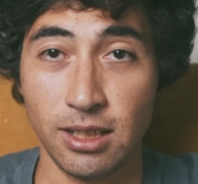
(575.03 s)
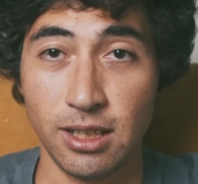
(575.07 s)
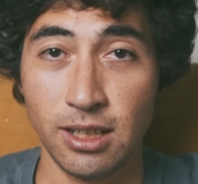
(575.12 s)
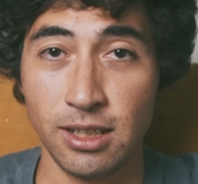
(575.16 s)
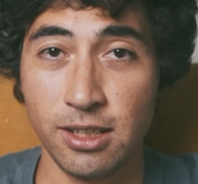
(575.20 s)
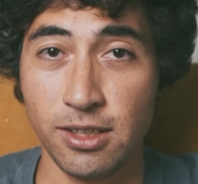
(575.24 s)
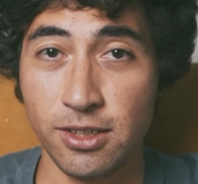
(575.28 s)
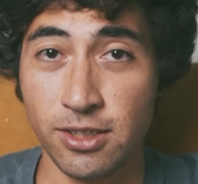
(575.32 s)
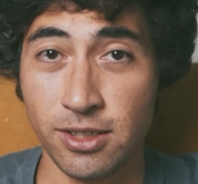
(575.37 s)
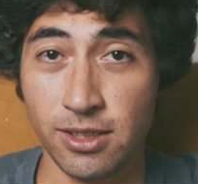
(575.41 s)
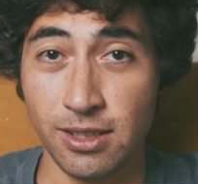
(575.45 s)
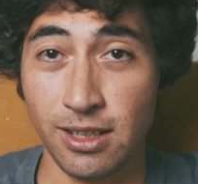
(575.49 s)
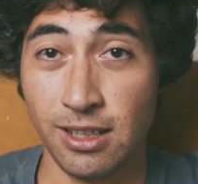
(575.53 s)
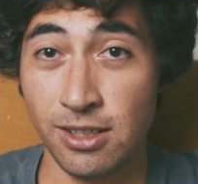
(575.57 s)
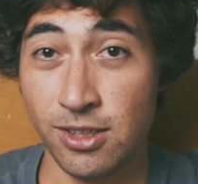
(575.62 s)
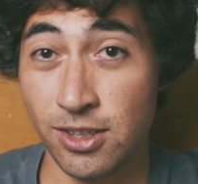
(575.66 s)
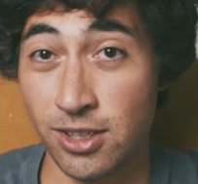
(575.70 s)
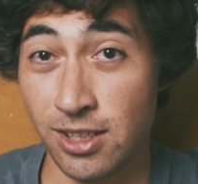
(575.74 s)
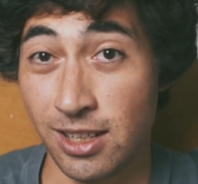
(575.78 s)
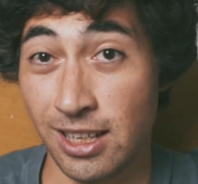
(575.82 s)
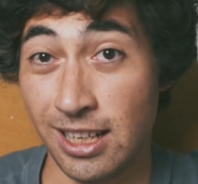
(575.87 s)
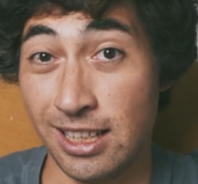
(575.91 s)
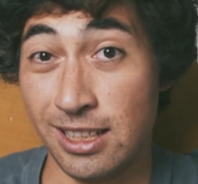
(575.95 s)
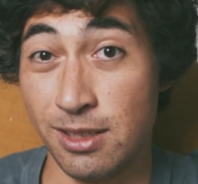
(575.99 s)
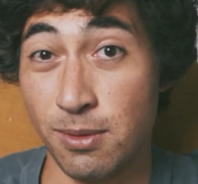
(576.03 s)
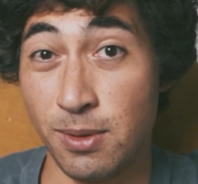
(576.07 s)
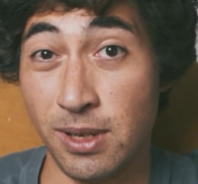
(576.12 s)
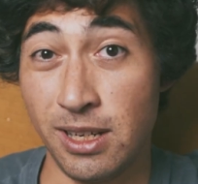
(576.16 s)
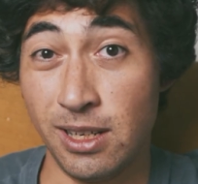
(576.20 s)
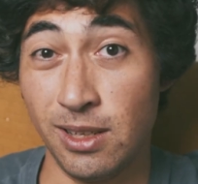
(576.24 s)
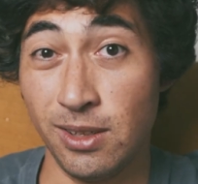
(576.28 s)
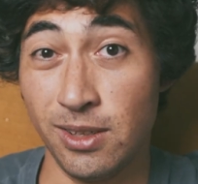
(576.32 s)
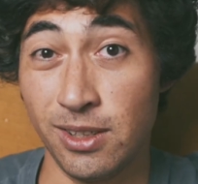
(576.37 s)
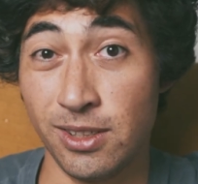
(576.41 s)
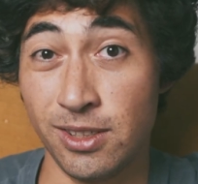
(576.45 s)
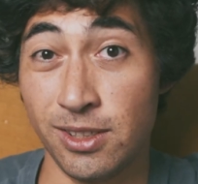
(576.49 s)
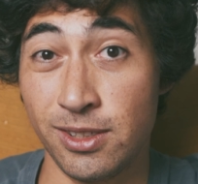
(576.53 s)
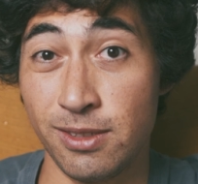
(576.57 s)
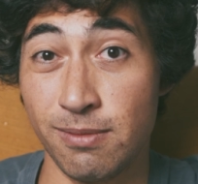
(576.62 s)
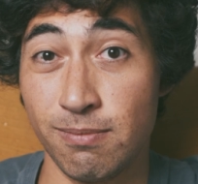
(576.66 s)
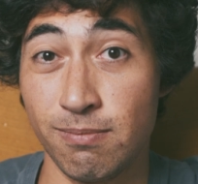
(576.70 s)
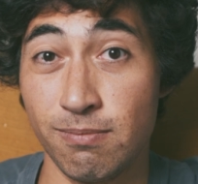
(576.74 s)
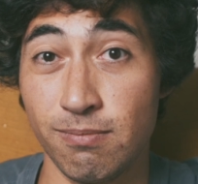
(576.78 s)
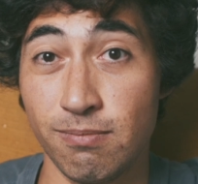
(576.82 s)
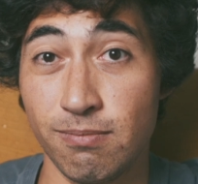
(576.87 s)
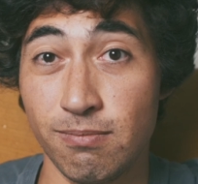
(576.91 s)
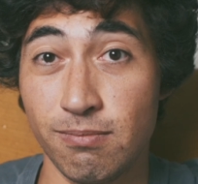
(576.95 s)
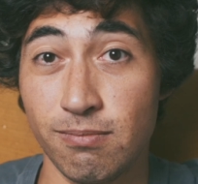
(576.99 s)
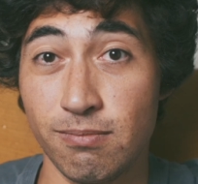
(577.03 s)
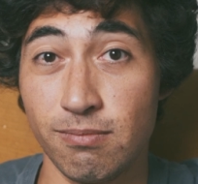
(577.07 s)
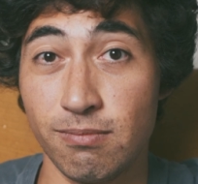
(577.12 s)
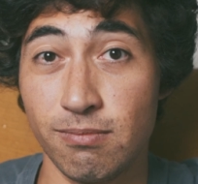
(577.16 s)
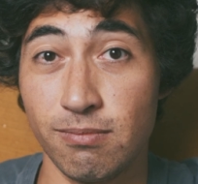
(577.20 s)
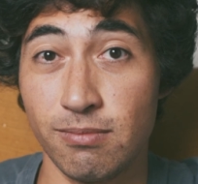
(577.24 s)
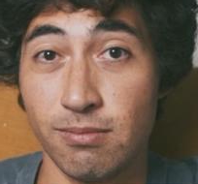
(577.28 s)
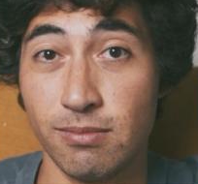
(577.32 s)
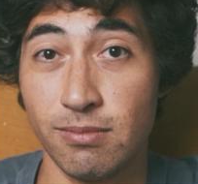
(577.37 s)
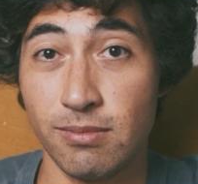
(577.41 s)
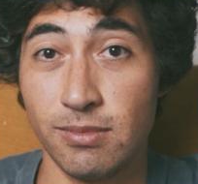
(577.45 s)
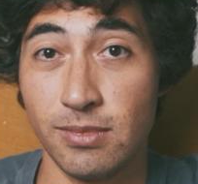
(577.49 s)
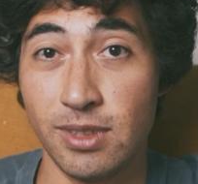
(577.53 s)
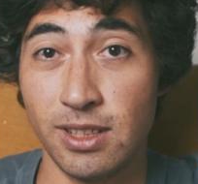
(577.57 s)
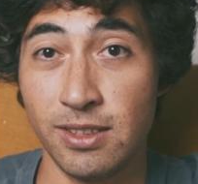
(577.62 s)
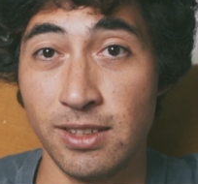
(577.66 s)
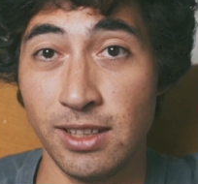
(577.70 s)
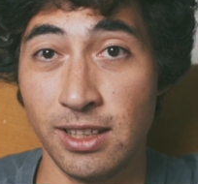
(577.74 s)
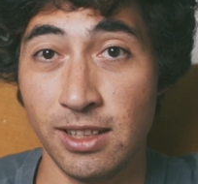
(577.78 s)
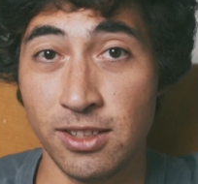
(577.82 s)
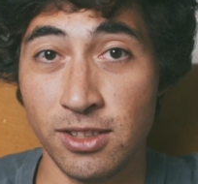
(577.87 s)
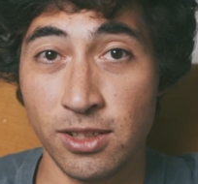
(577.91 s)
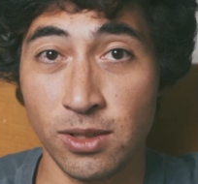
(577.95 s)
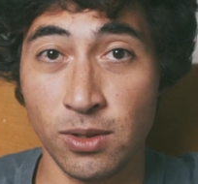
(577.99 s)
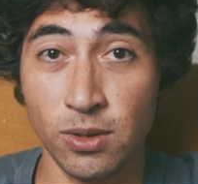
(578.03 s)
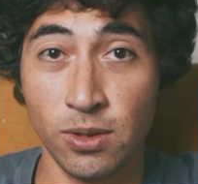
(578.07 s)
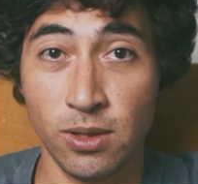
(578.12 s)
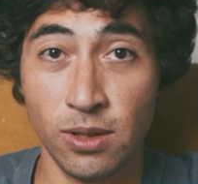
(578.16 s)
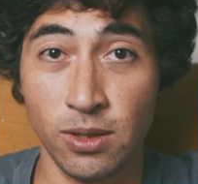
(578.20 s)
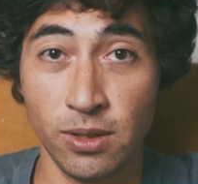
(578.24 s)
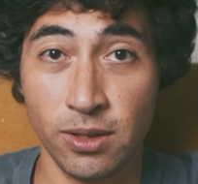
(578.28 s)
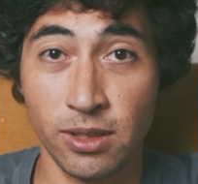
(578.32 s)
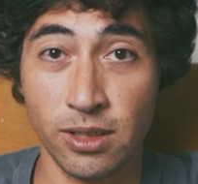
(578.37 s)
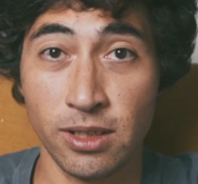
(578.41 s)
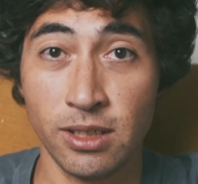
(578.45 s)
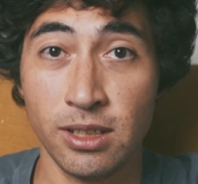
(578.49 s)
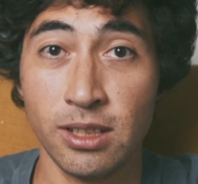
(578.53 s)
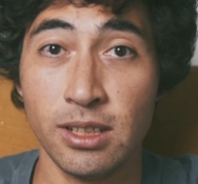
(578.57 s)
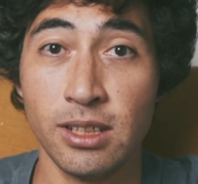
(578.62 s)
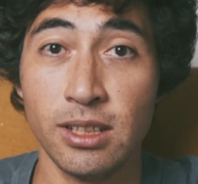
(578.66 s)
I just like the way it looks. I think it's a good look.